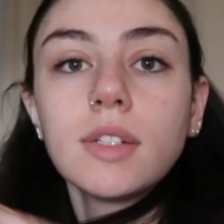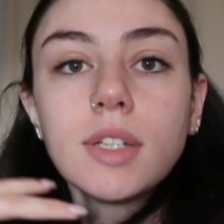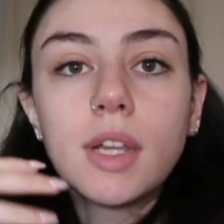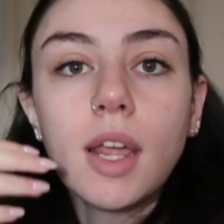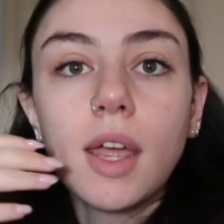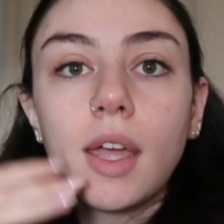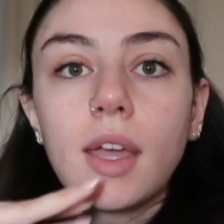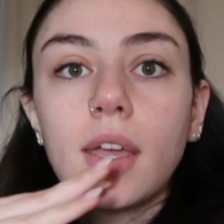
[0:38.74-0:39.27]

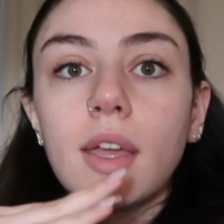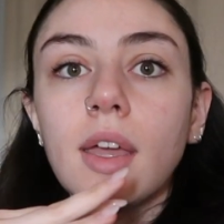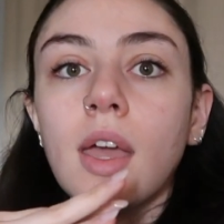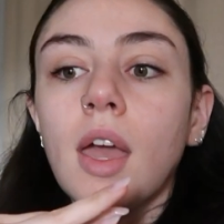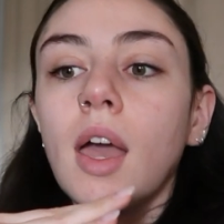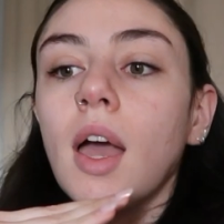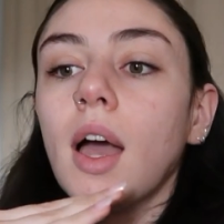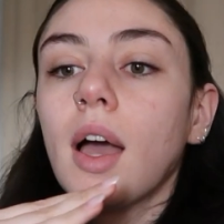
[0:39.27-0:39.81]
Today.
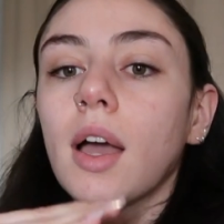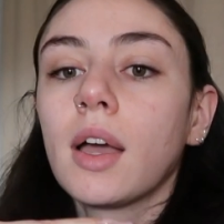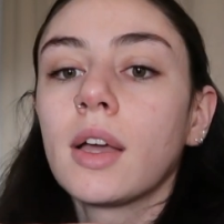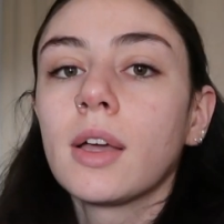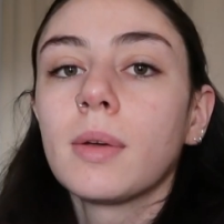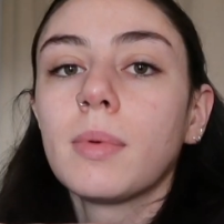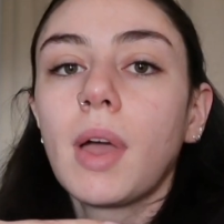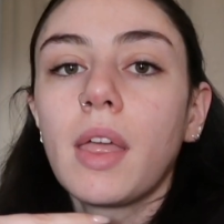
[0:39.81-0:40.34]

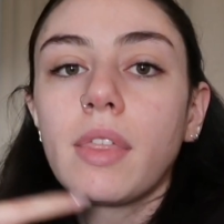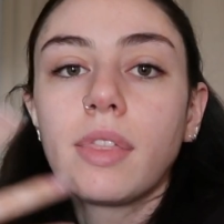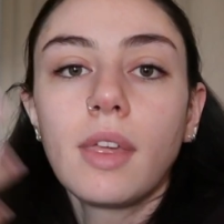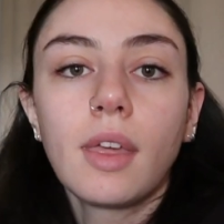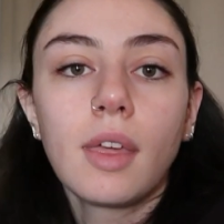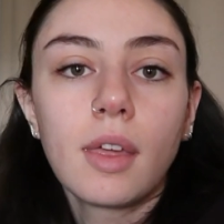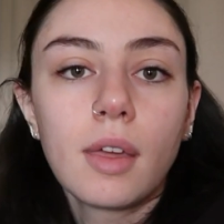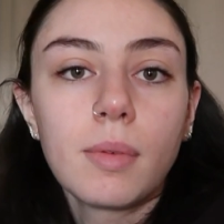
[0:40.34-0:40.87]
I
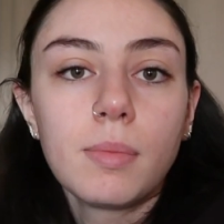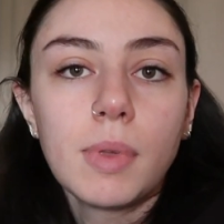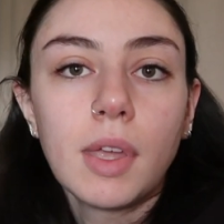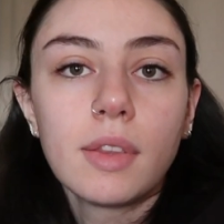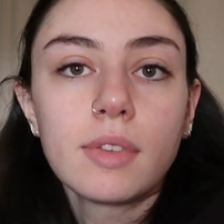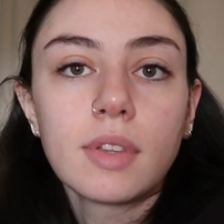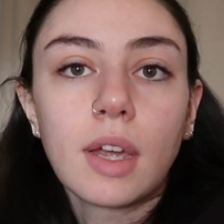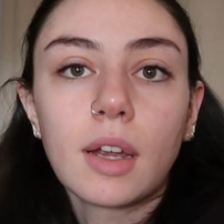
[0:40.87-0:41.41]
think me
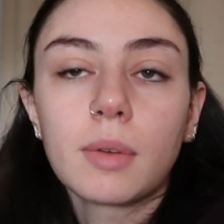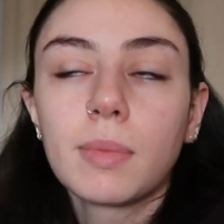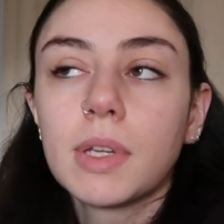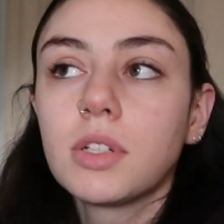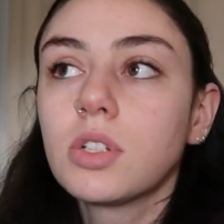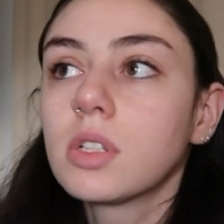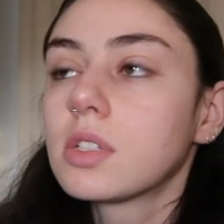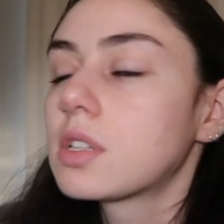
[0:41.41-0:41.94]
and Zach
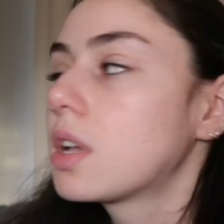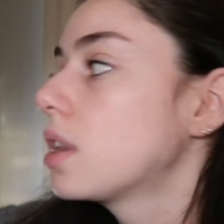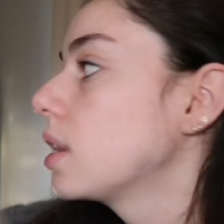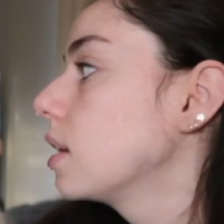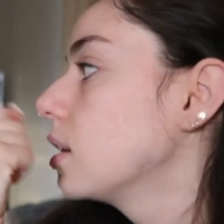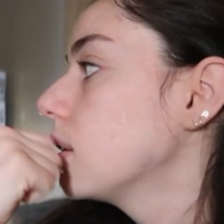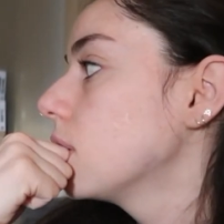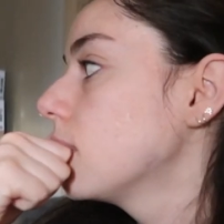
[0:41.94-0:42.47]
might just
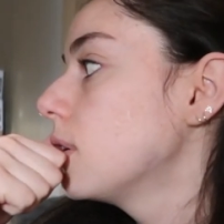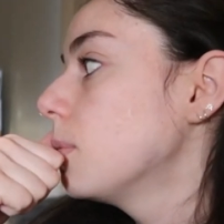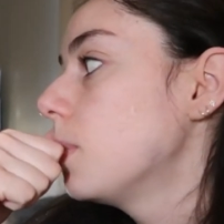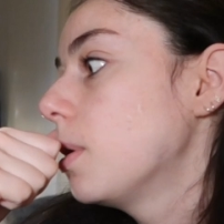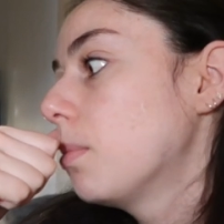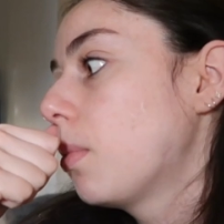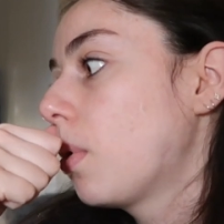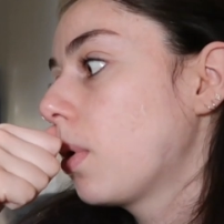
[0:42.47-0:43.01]
clean a little
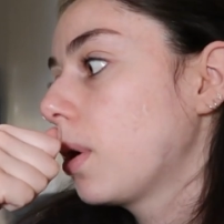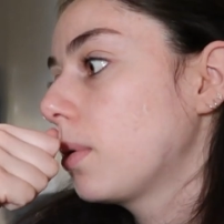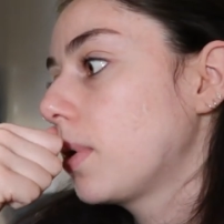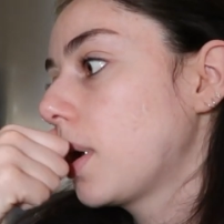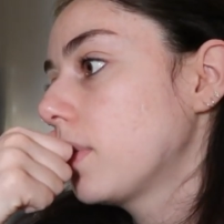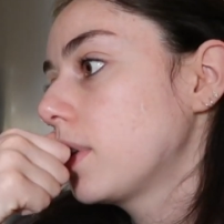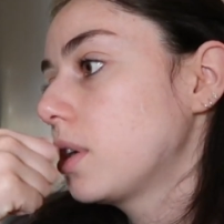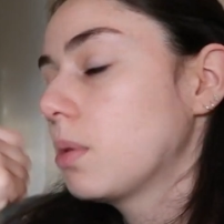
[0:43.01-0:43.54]
bit more
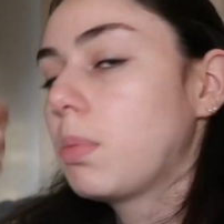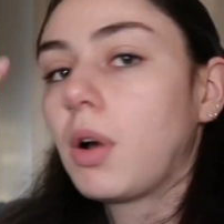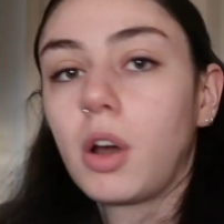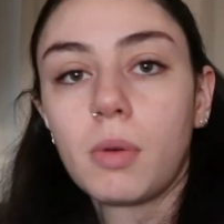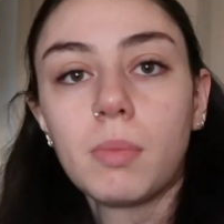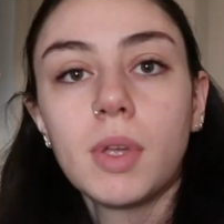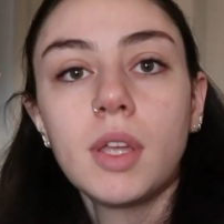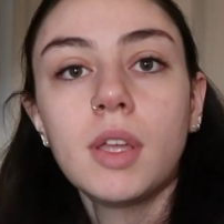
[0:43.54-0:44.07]
around the
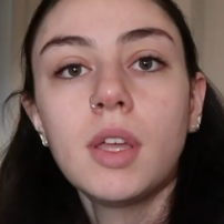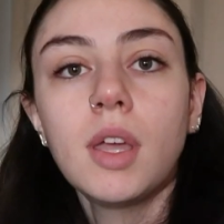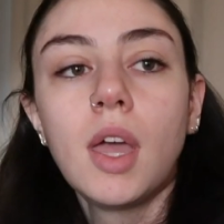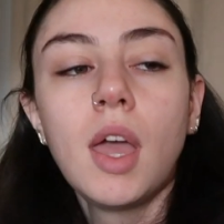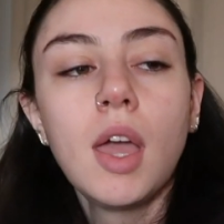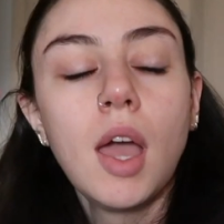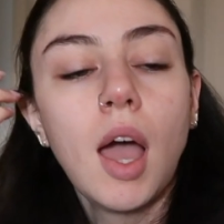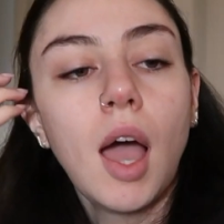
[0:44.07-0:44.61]
apartment.
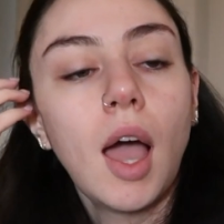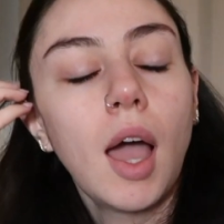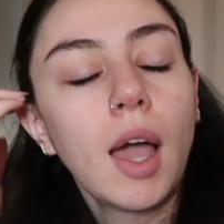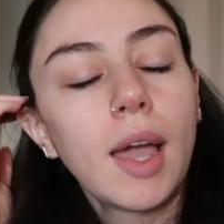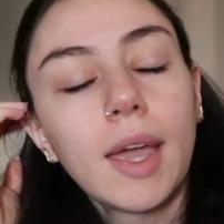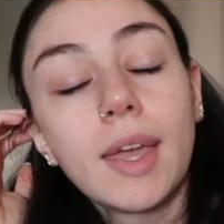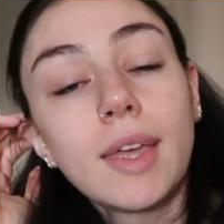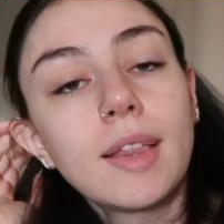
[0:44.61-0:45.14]

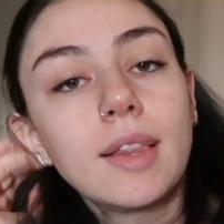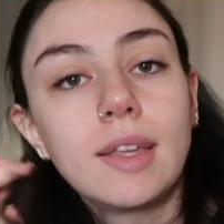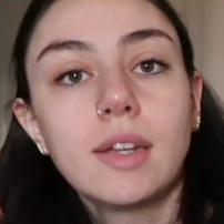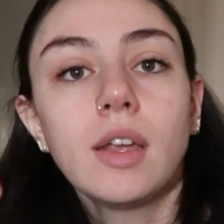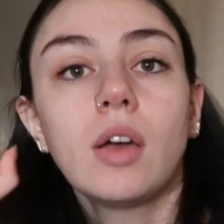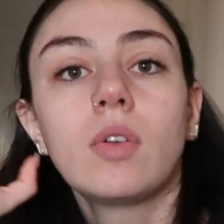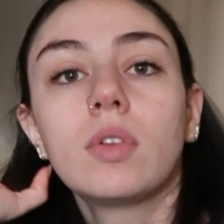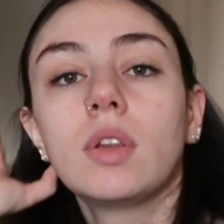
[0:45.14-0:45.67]
I
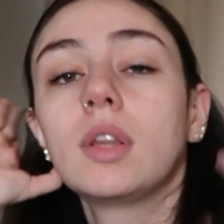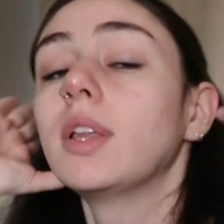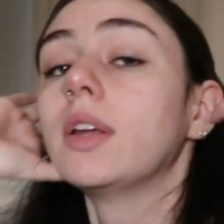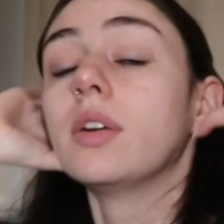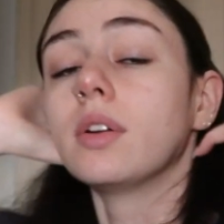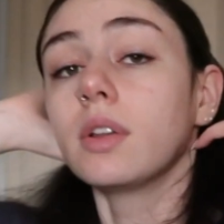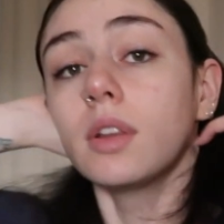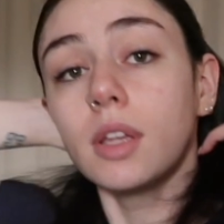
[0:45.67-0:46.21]
cleaned out
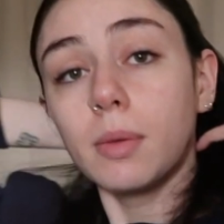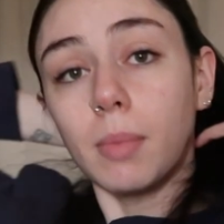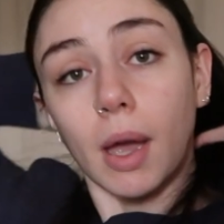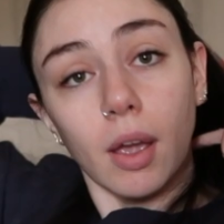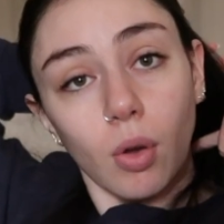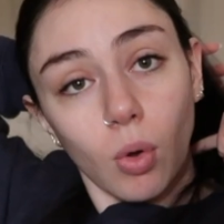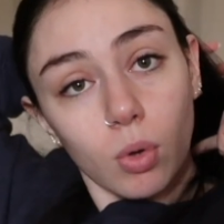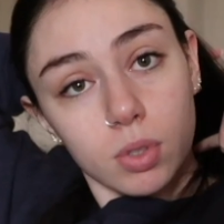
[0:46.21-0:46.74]
literally
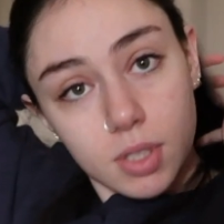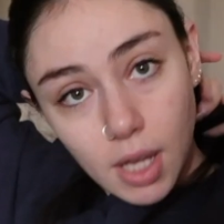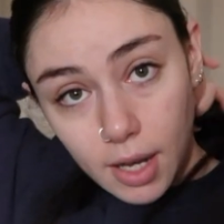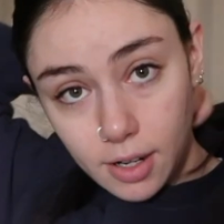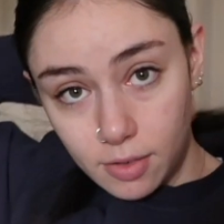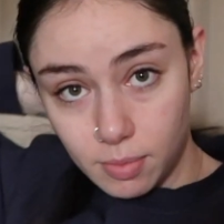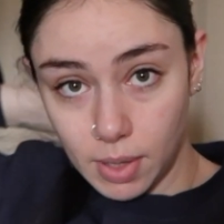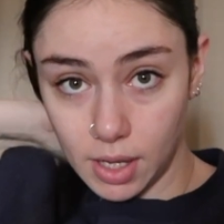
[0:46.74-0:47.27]
my whole
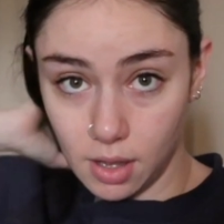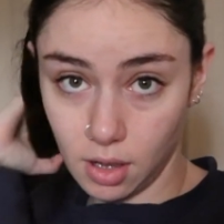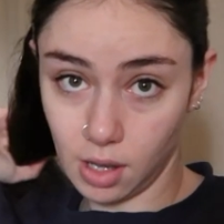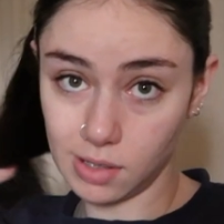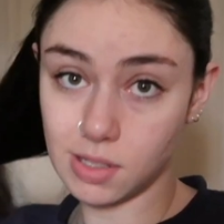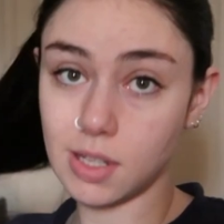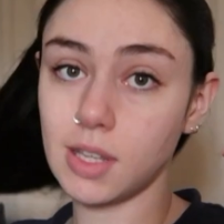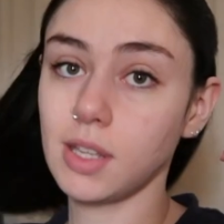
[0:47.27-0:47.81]
side of my
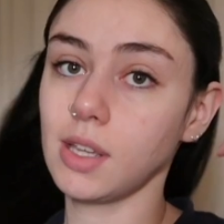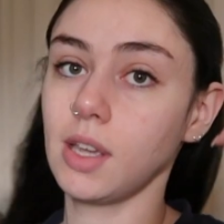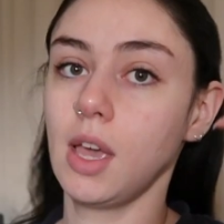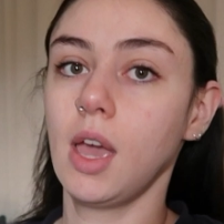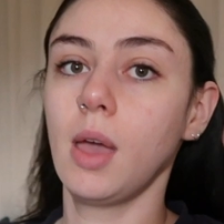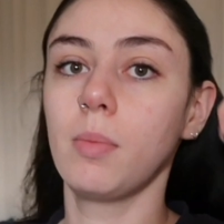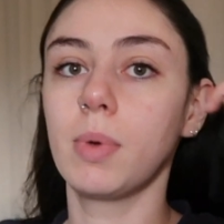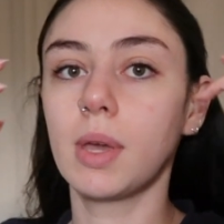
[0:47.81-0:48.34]
closet
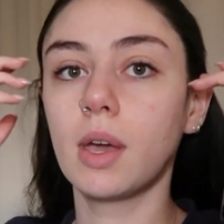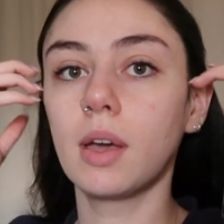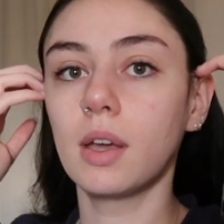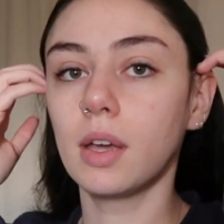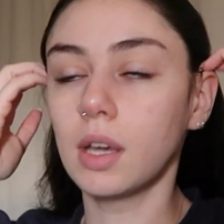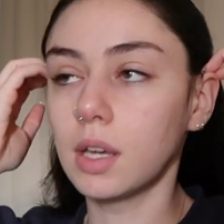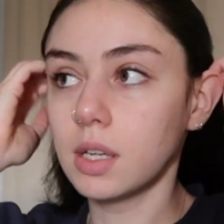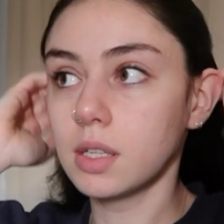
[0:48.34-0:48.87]

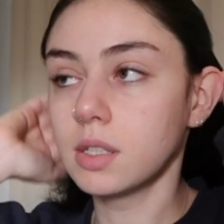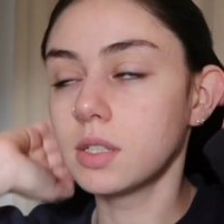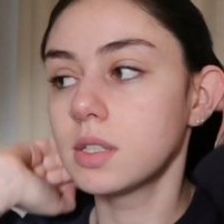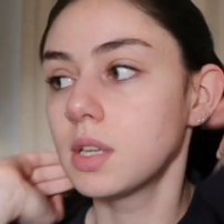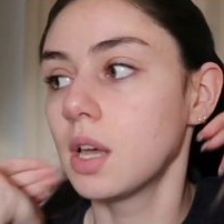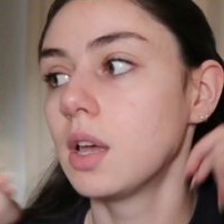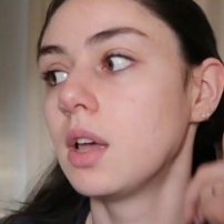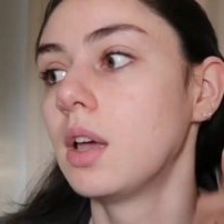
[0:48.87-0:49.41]

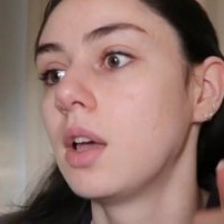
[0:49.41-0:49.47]
because